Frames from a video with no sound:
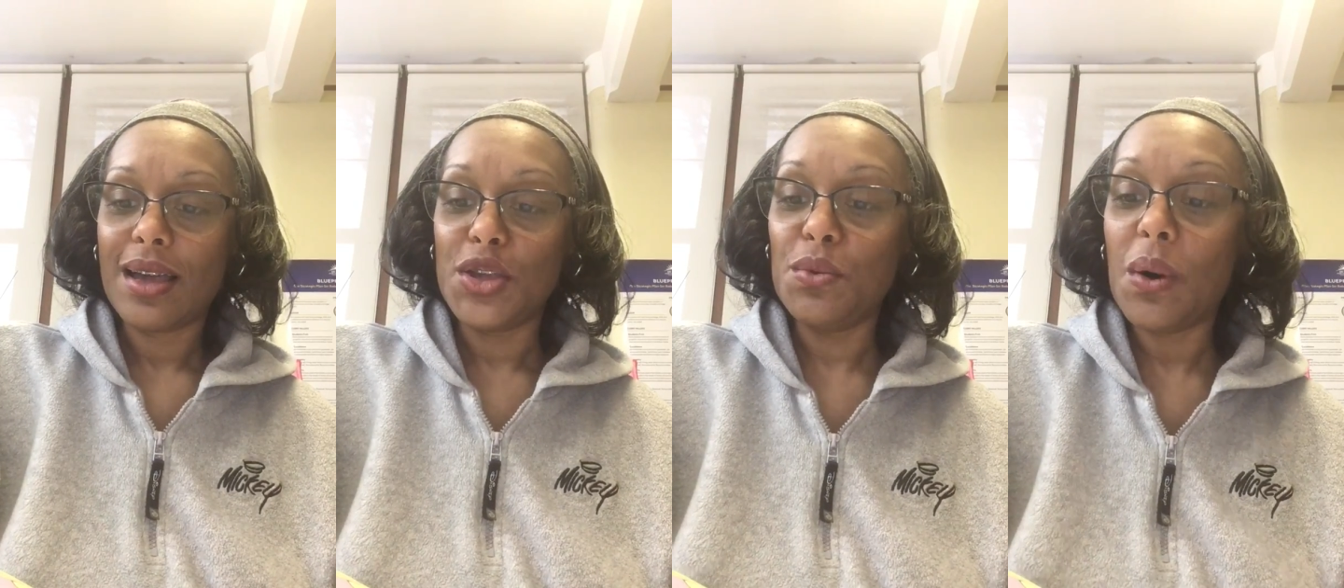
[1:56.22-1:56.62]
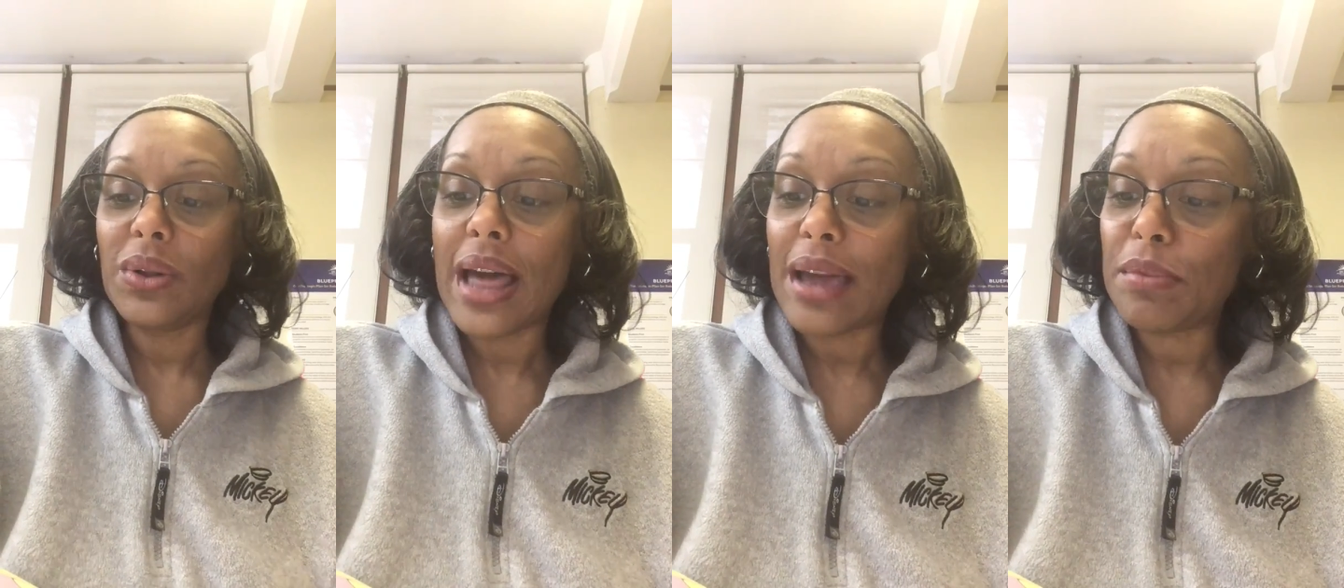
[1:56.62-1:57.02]
You won't
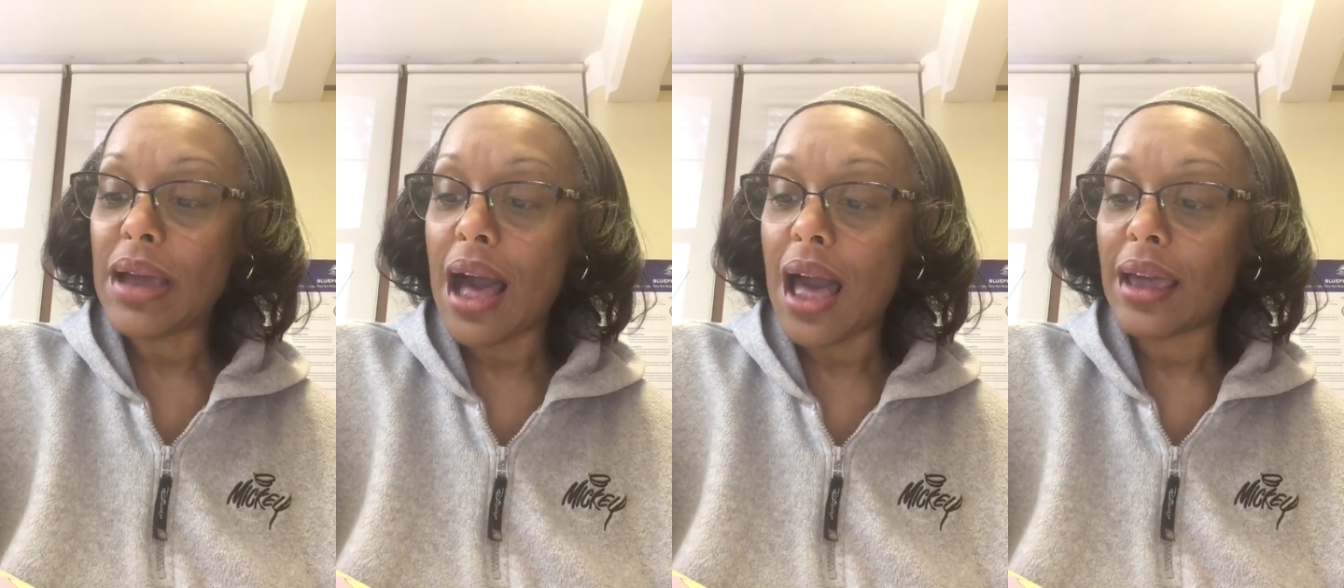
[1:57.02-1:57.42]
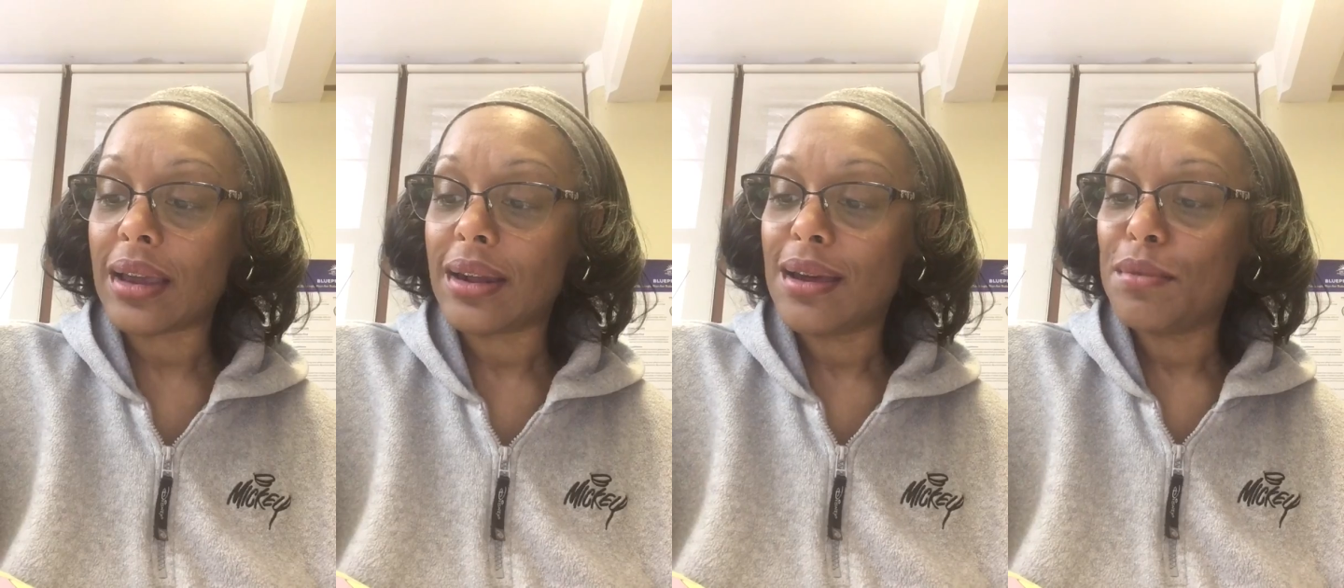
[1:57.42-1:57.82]
lag
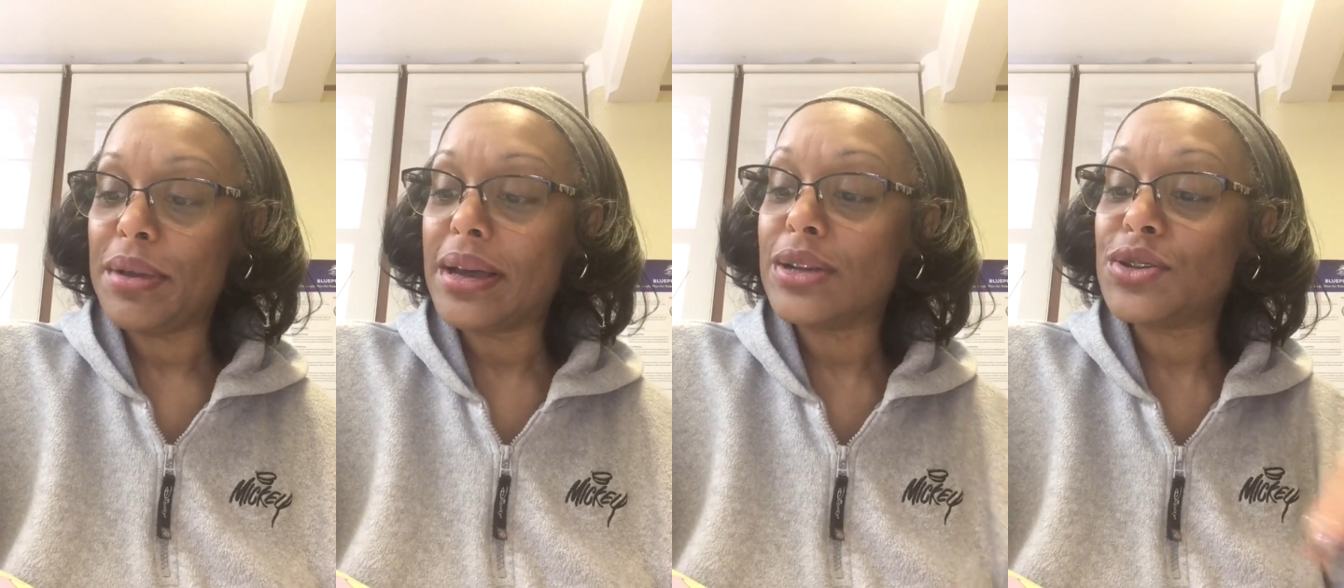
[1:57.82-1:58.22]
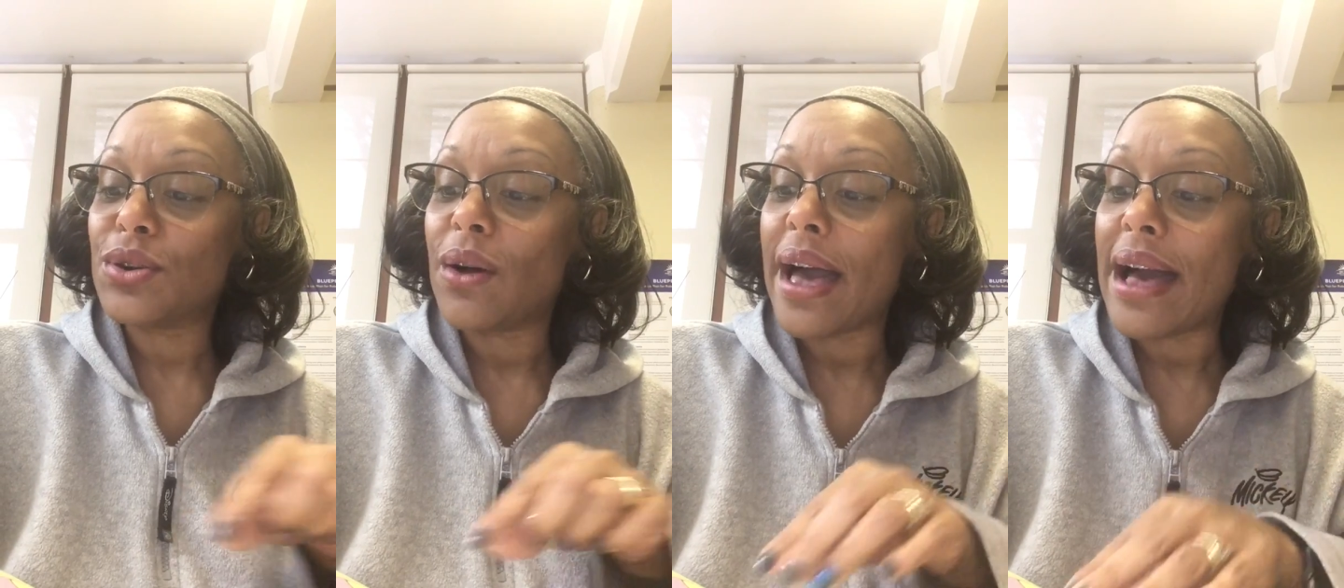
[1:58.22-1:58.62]
behind because
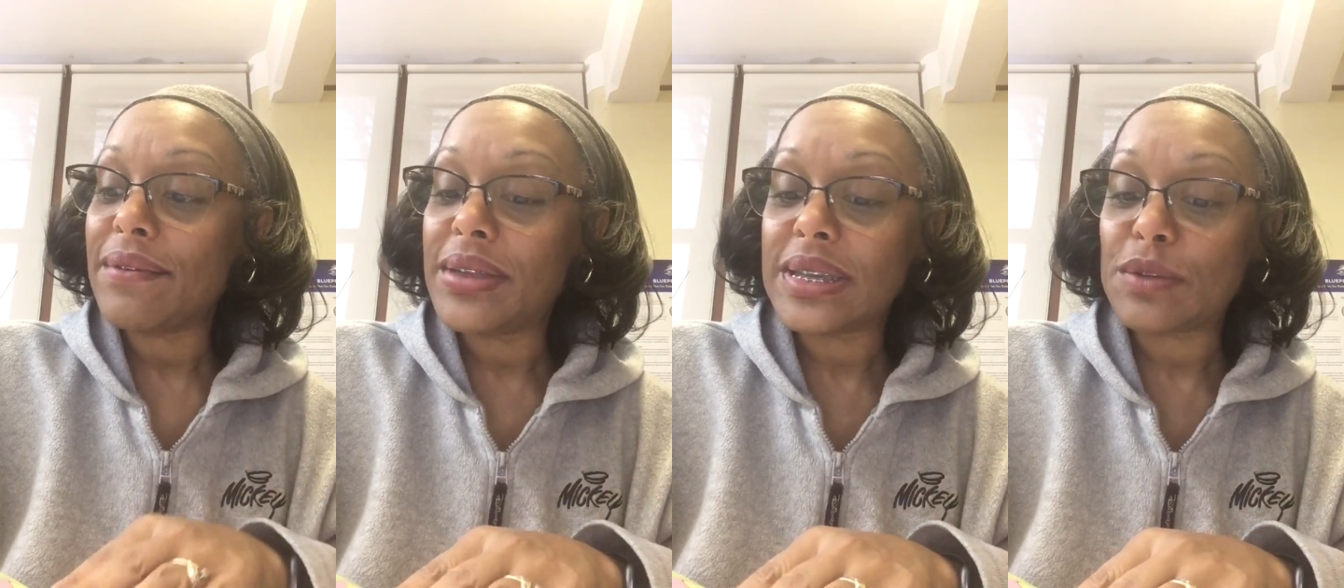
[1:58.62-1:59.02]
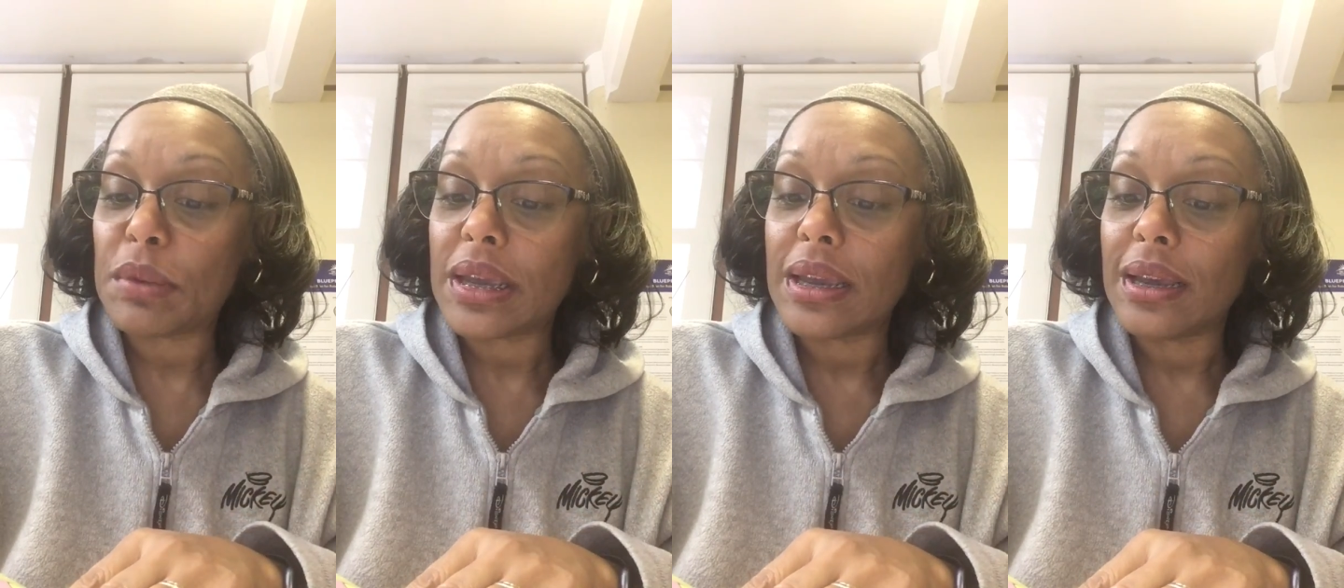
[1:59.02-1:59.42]
you'll have the
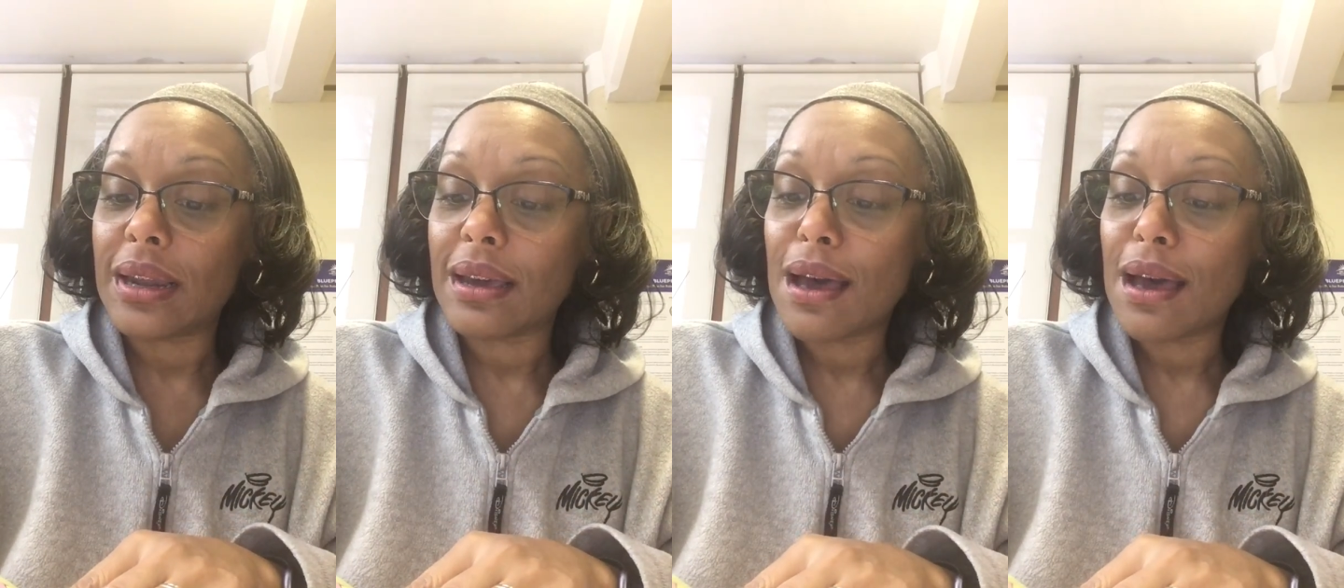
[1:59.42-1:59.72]
speed.